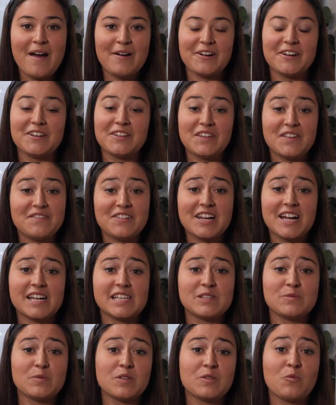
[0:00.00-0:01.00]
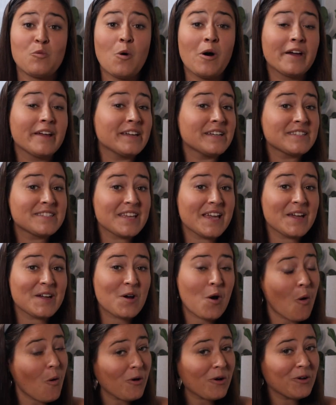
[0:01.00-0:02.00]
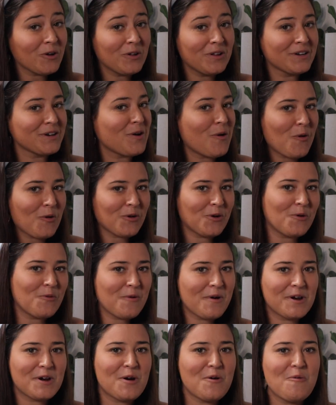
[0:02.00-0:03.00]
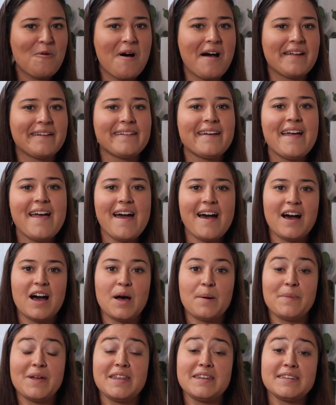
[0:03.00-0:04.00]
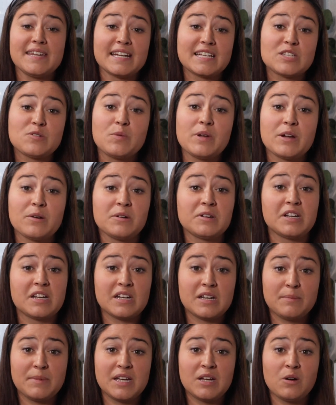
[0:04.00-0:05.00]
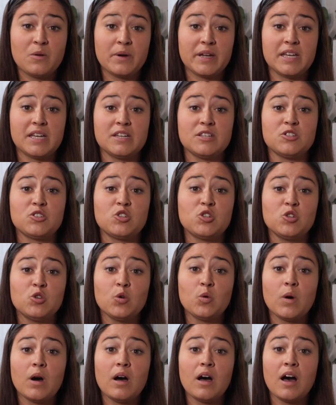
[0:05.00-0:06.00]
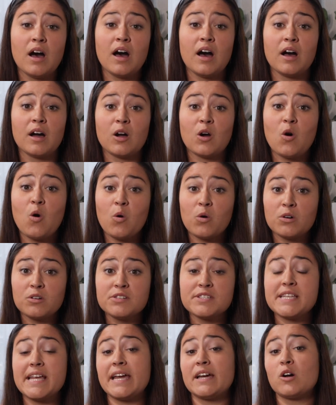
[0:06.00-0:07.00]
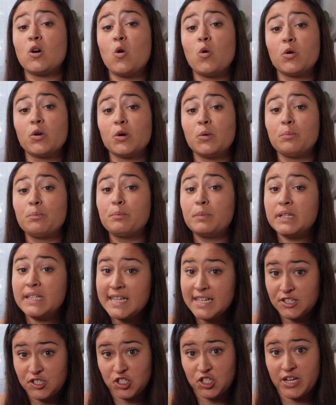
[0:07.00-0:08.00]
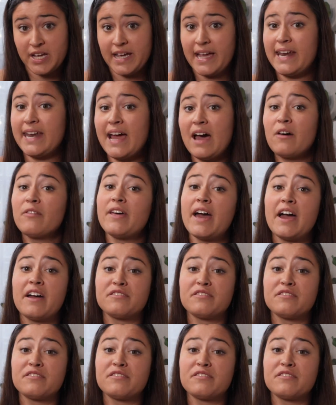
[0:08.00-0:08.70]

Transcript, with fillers: We're going to leave you guys with what is a coral and Coral one oh one. Um, and next week we're going to be going into uh, corals and coral bleaching and how that